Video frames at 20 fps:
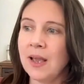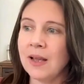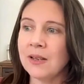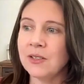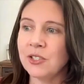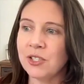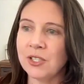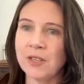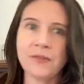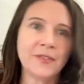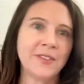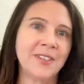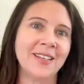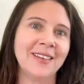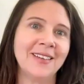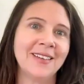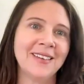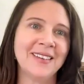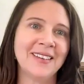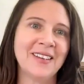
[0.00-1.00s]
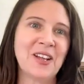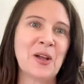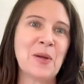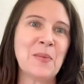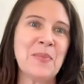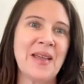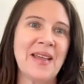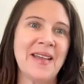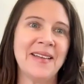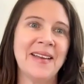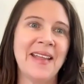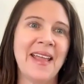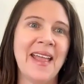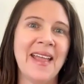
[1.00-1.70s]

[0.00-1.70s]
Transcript: has shifted a bit,